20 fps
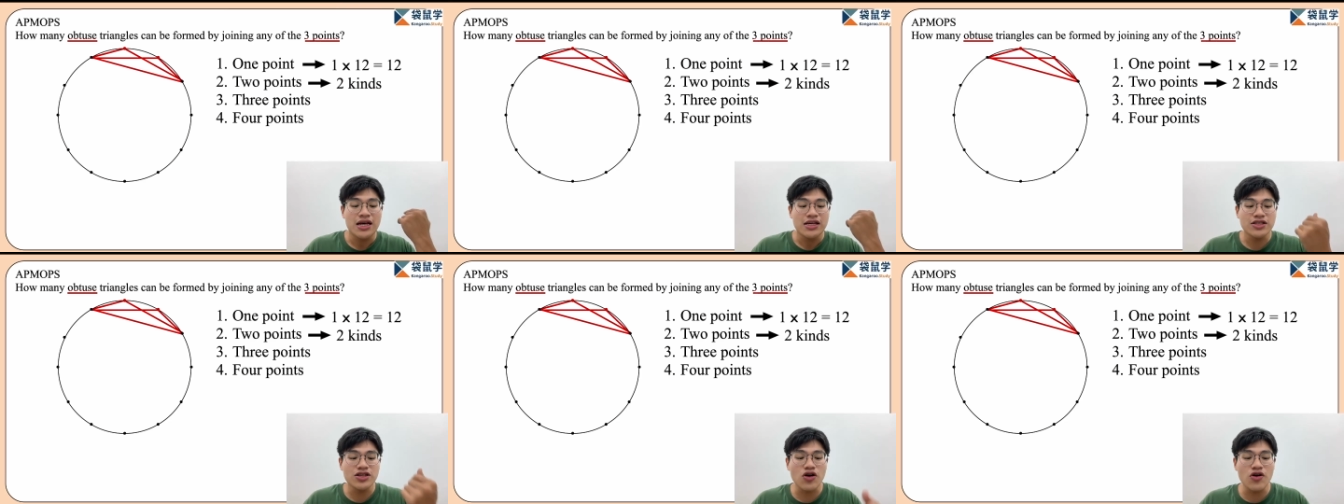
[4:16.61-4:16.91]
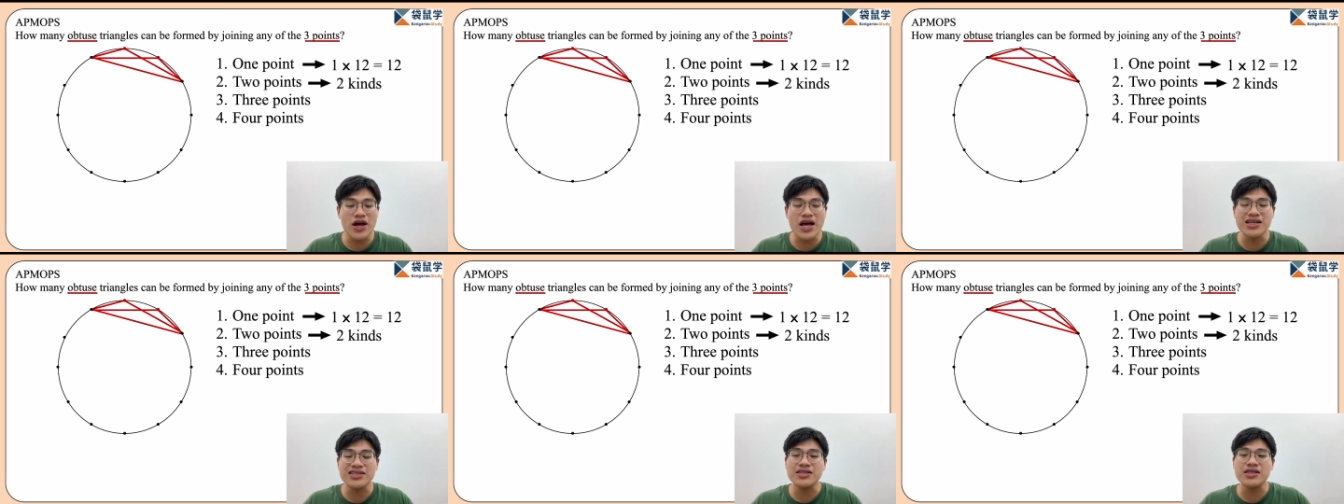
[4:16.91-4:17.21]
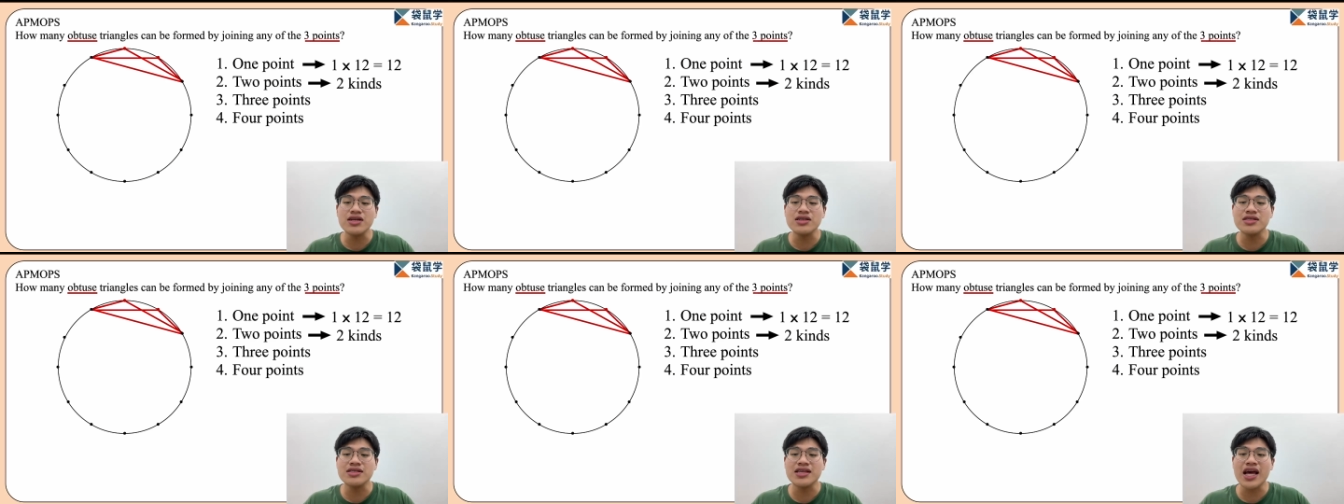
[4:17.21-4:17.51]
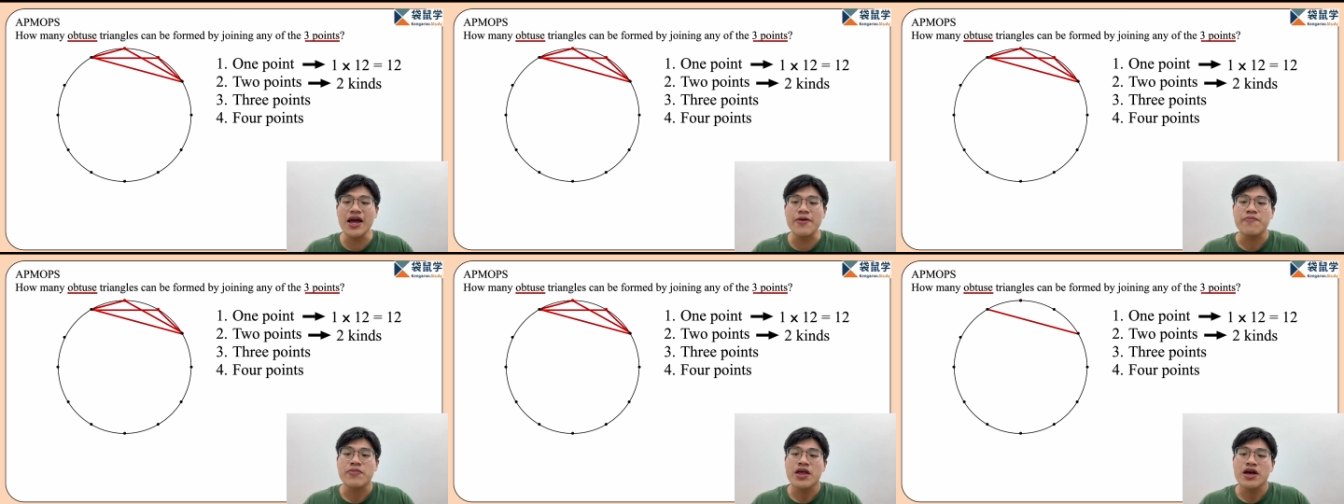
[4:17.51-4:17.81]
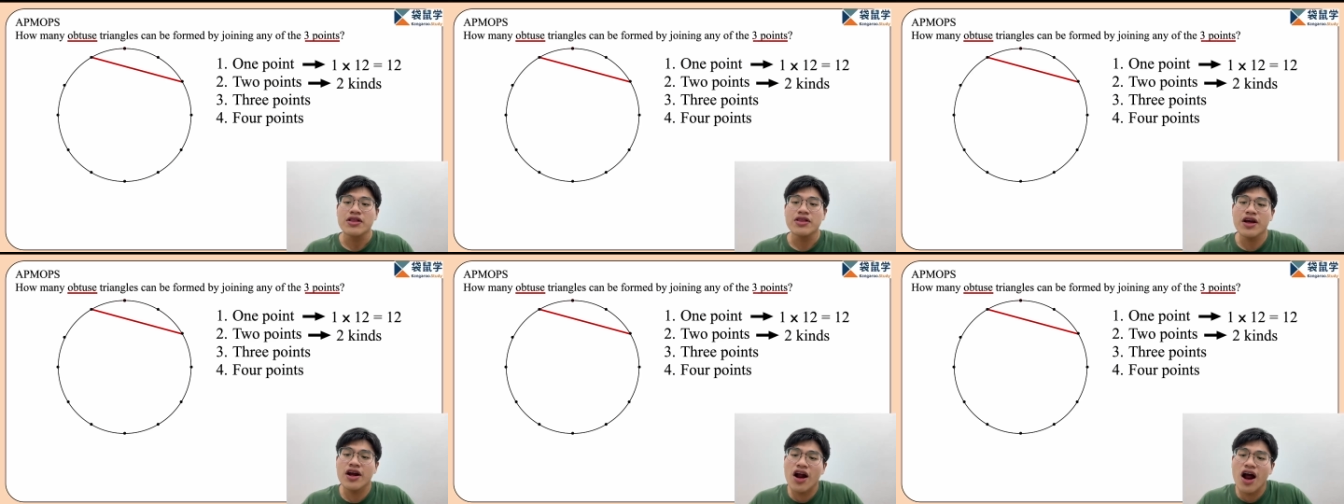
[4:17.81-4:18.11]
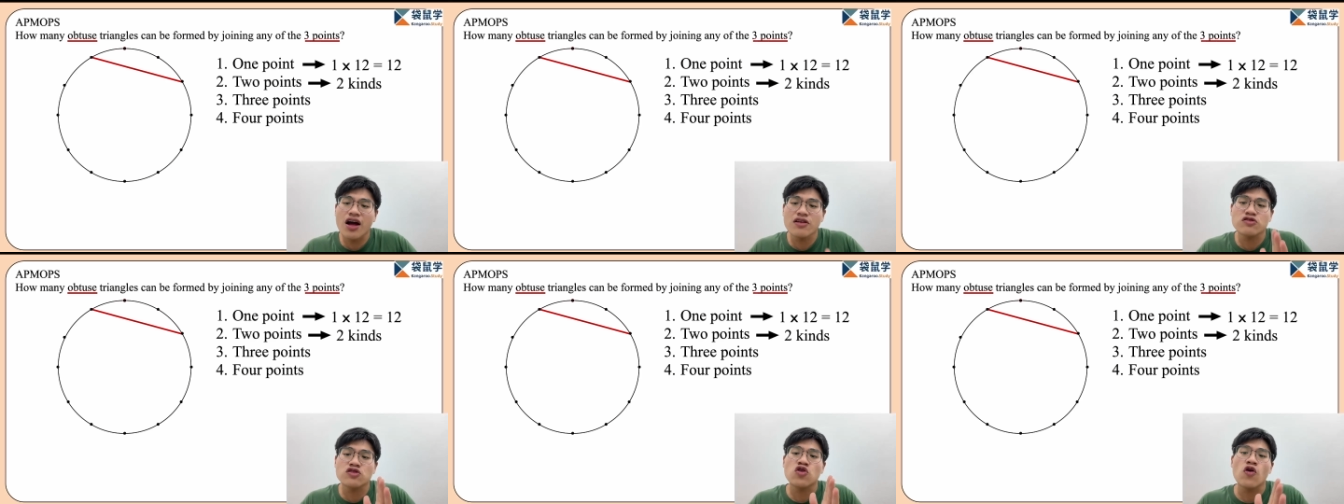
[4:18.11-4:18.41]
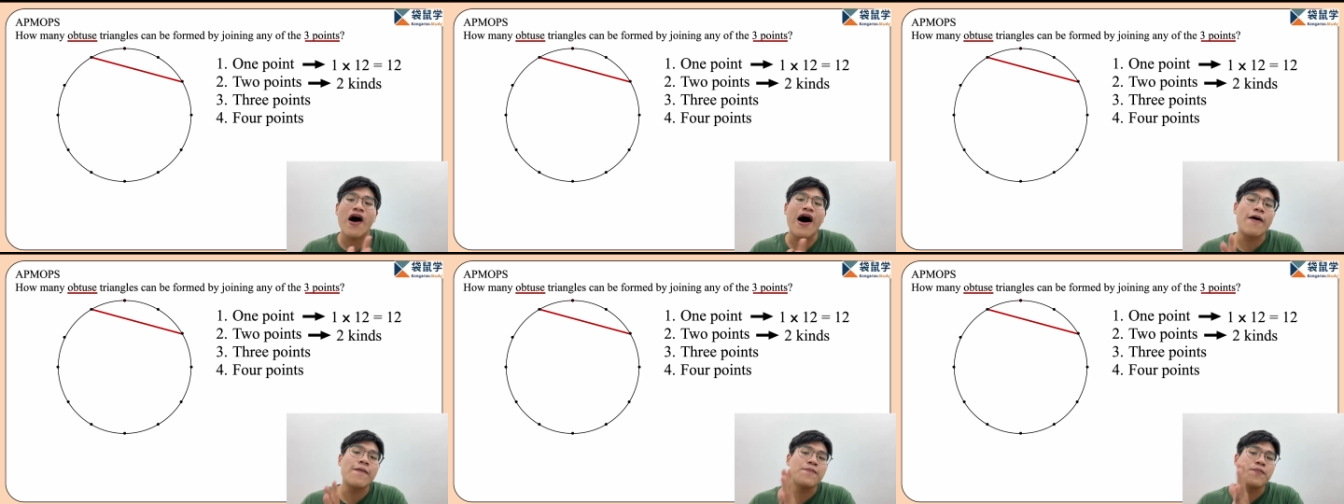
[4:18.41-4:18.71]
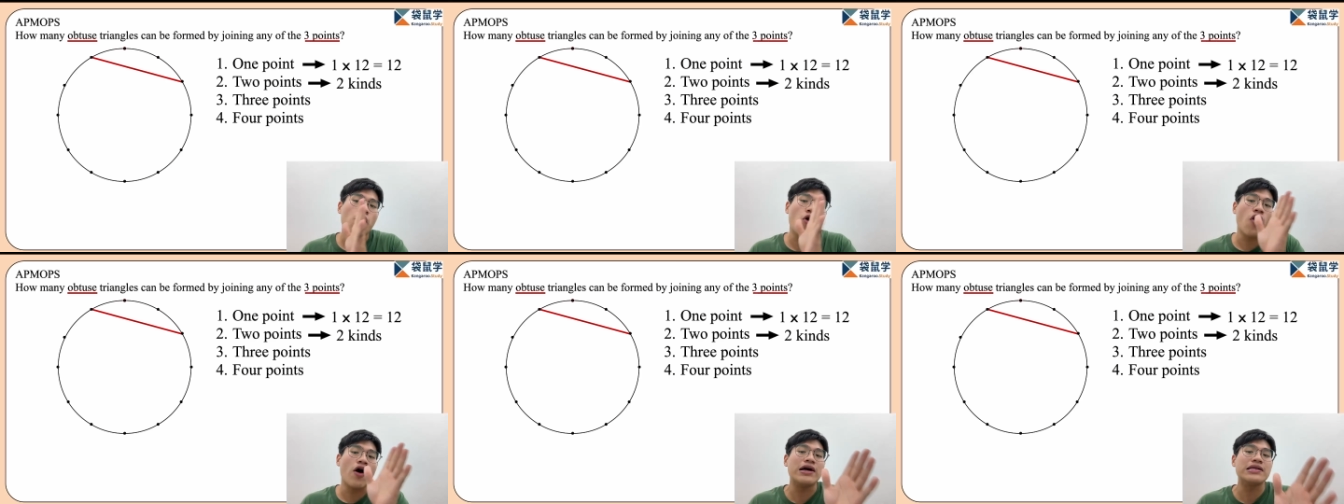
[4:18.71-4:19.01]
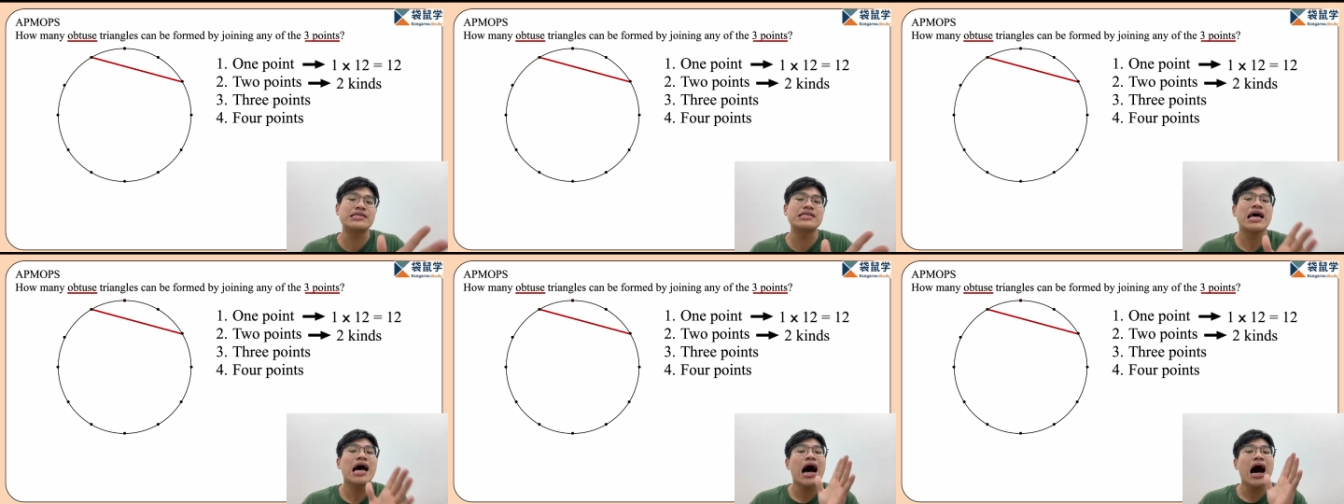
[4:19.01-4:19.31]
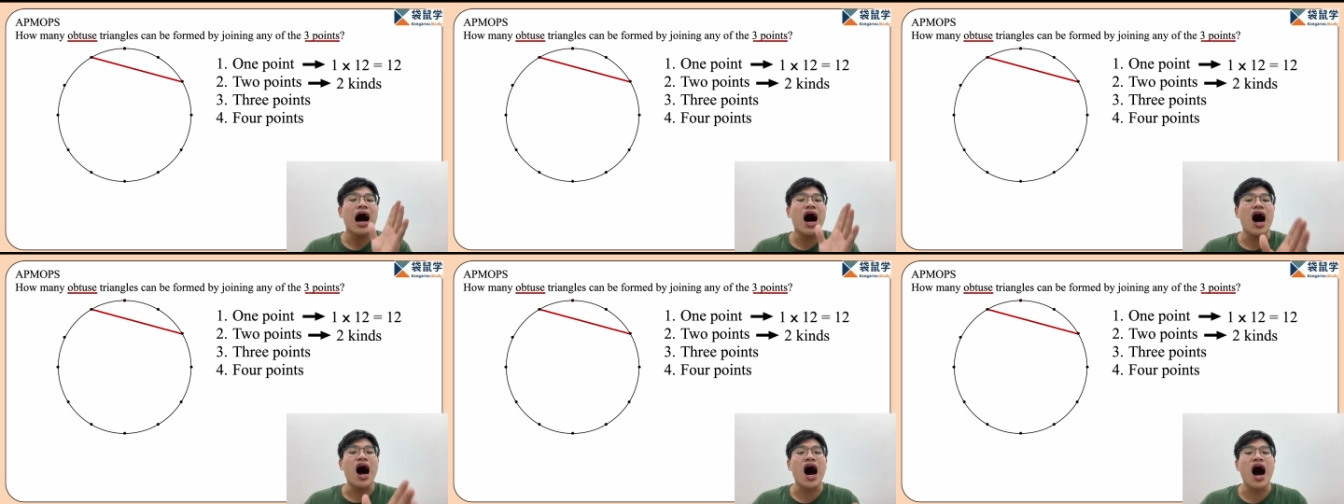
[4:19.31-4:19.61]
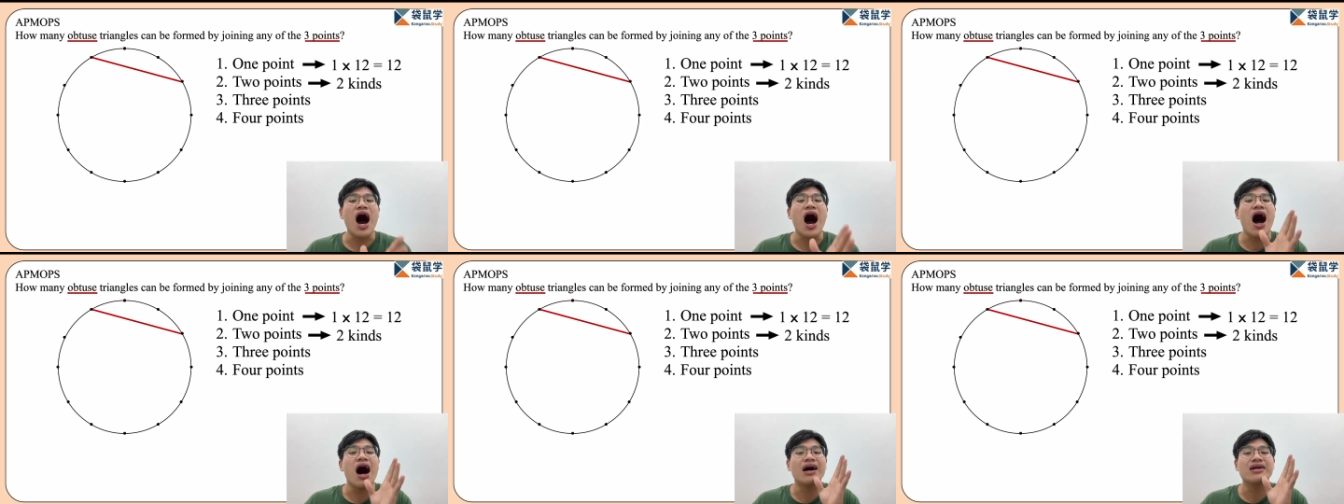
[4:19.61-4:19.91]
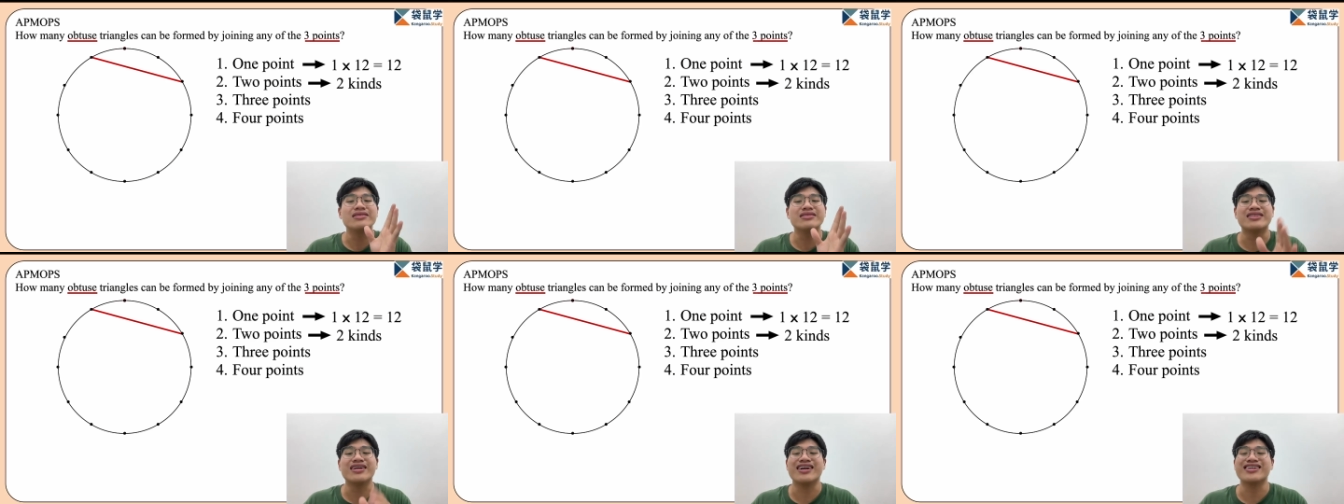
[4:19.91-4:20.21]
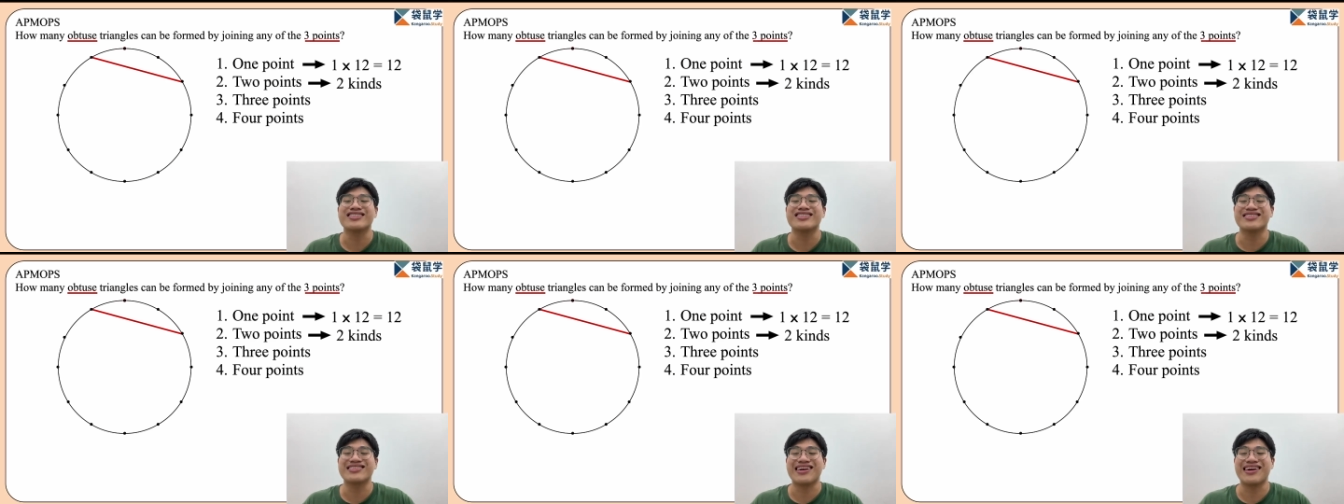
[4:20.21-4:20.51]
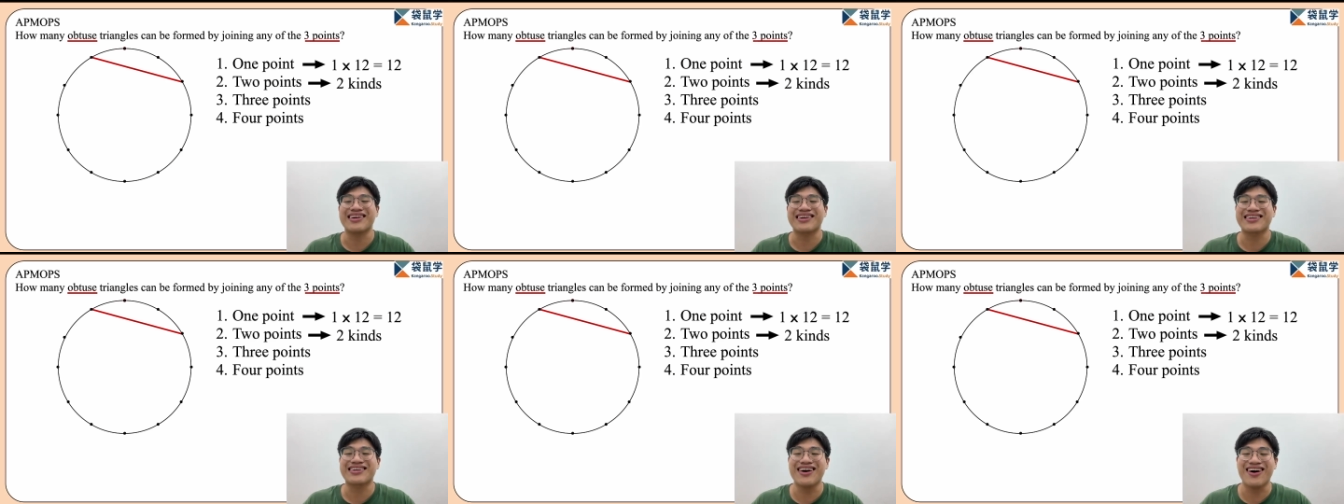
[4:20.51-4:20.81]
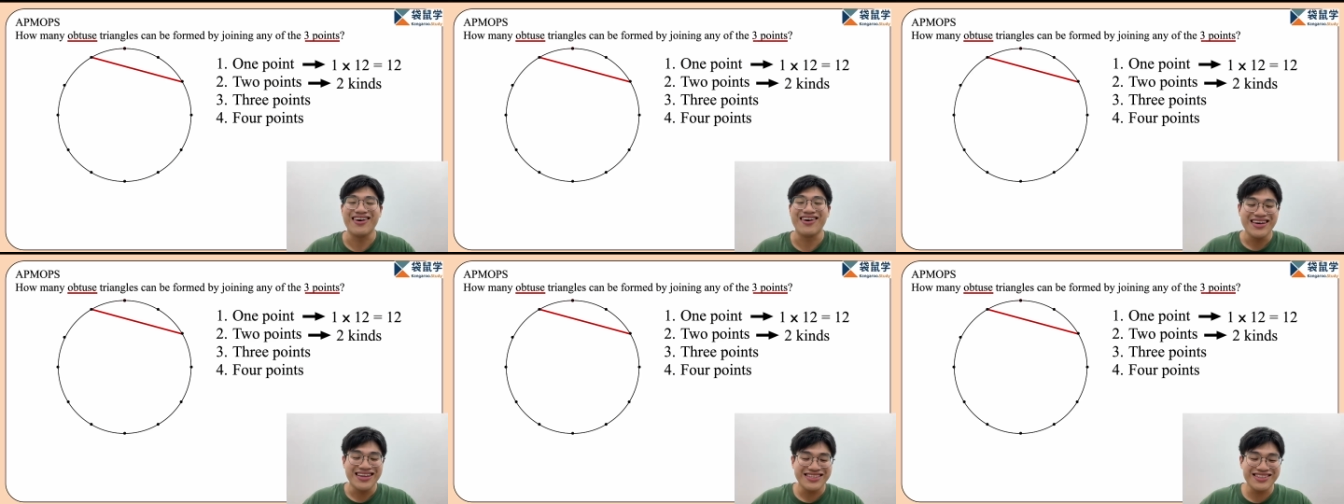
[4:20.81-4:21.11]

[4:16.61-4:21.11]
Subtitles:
So it's the same. There are 12 points on the circle.